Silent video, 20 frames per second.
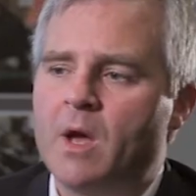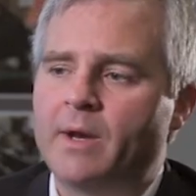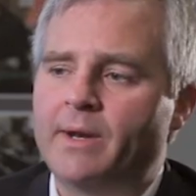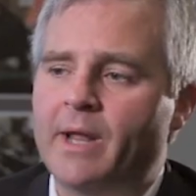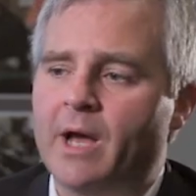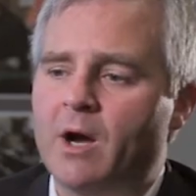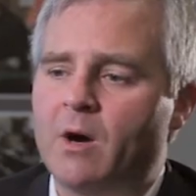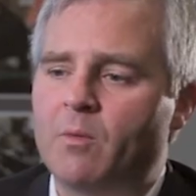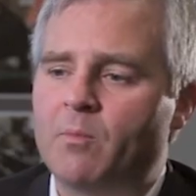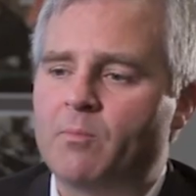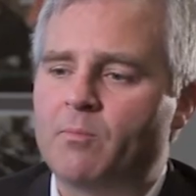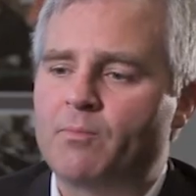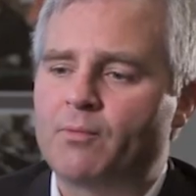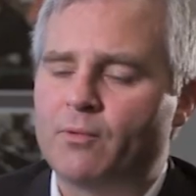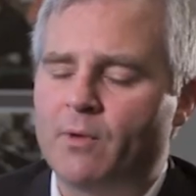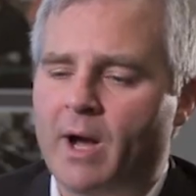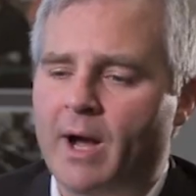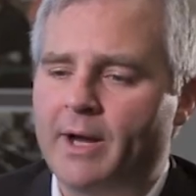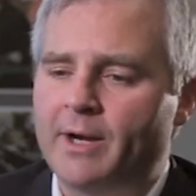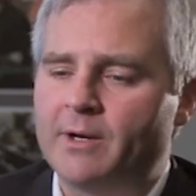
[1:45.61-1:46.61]
Now,
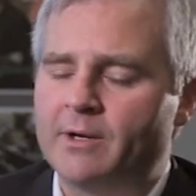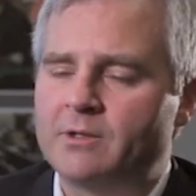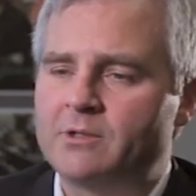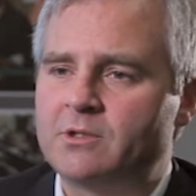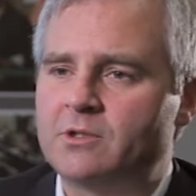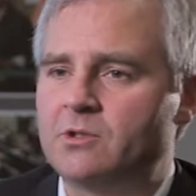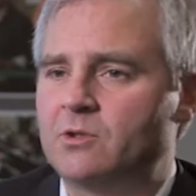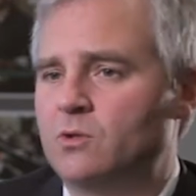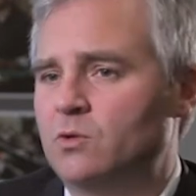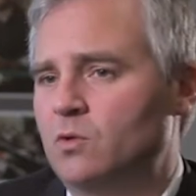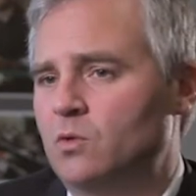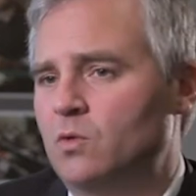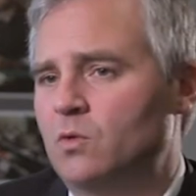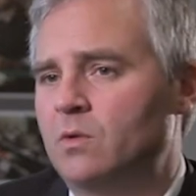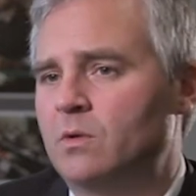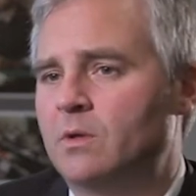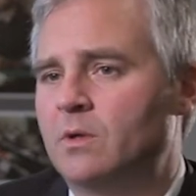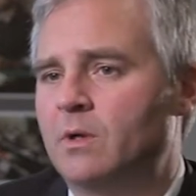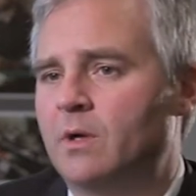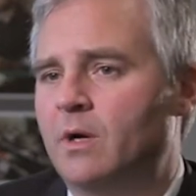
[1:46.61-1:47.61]
prior
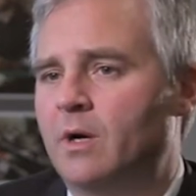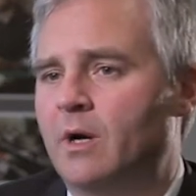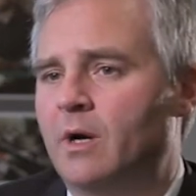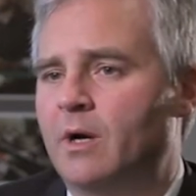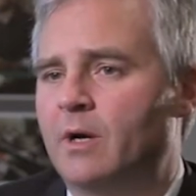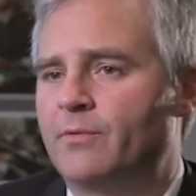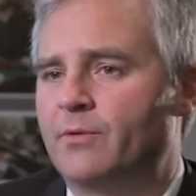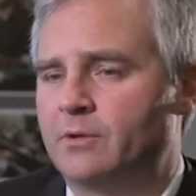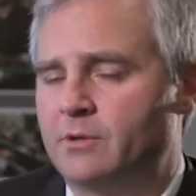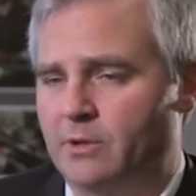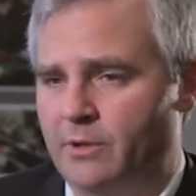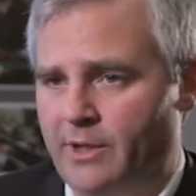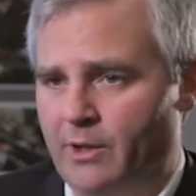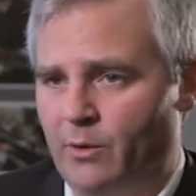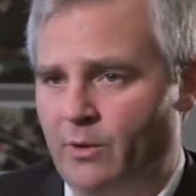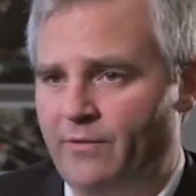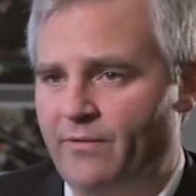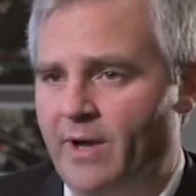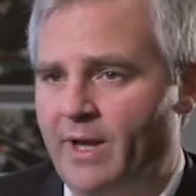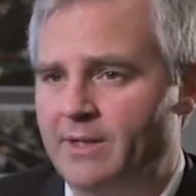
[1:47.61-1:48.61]
to the
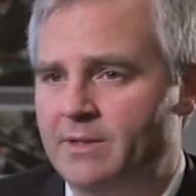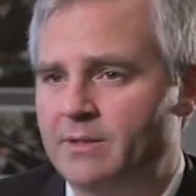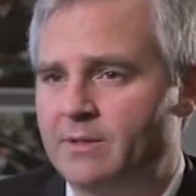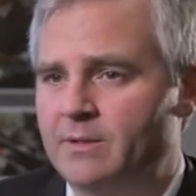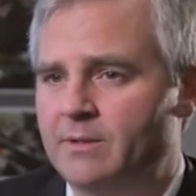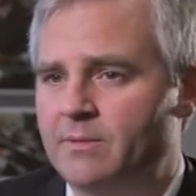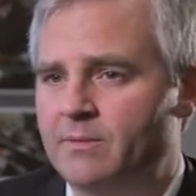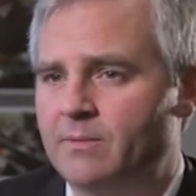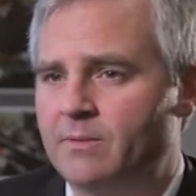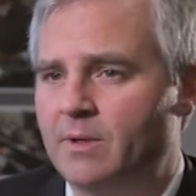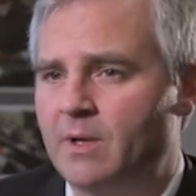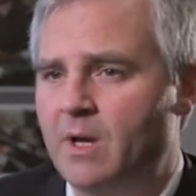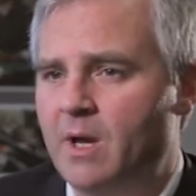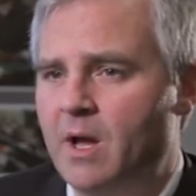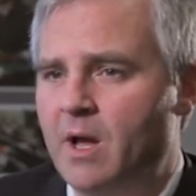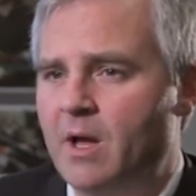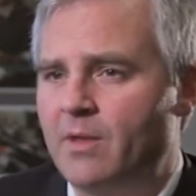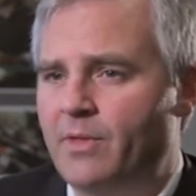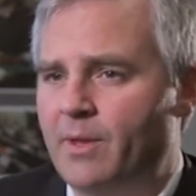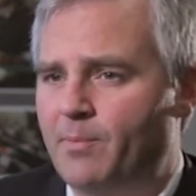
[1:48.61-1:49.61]
Toledo event,
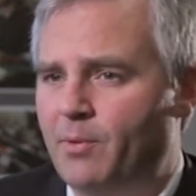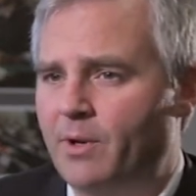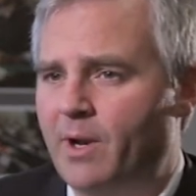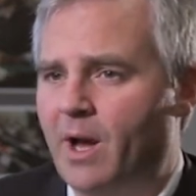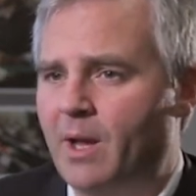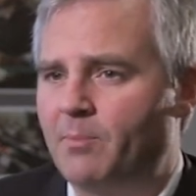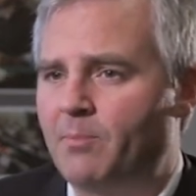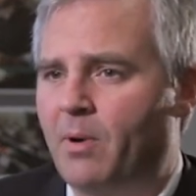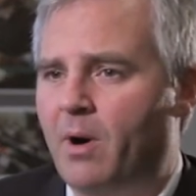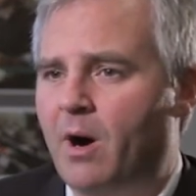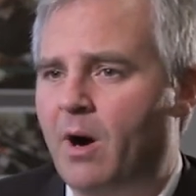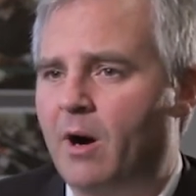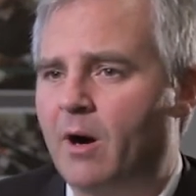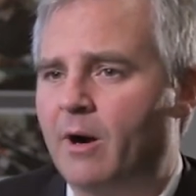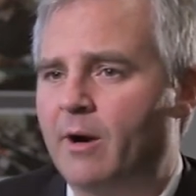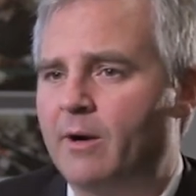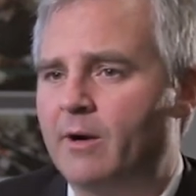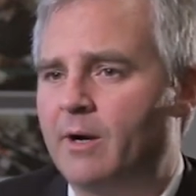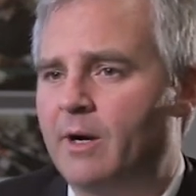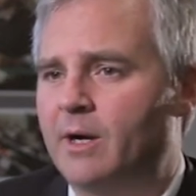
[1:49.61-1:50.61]
they put on
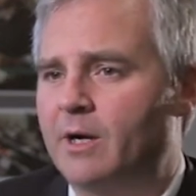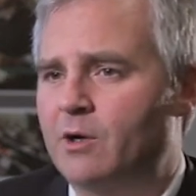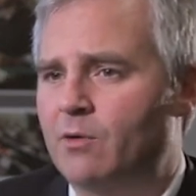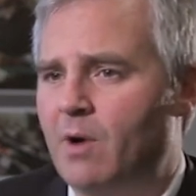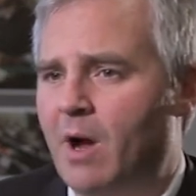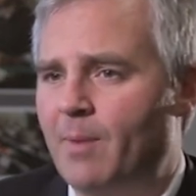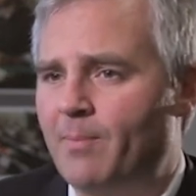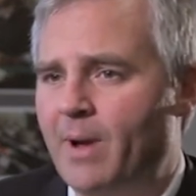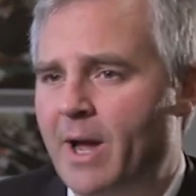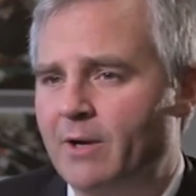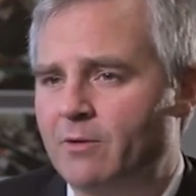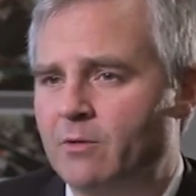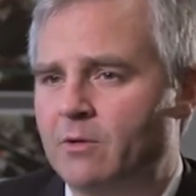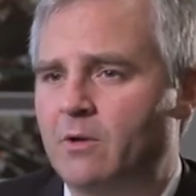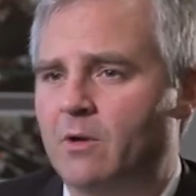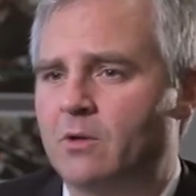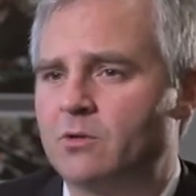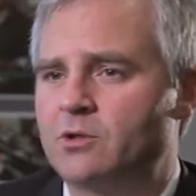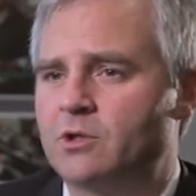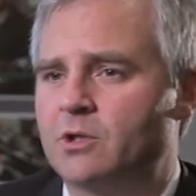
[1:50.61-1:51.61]
par crop
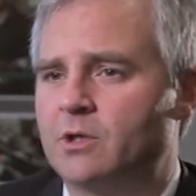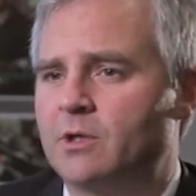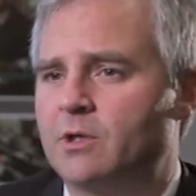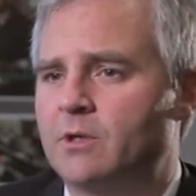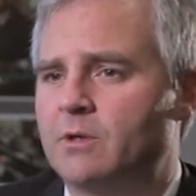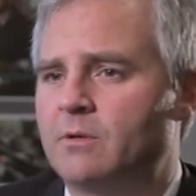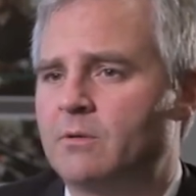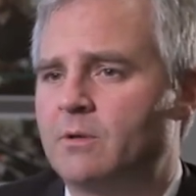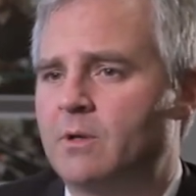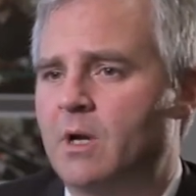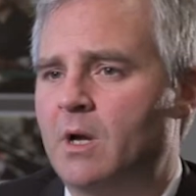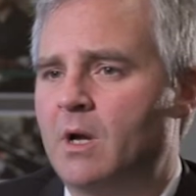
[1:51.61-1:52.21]
agriculture,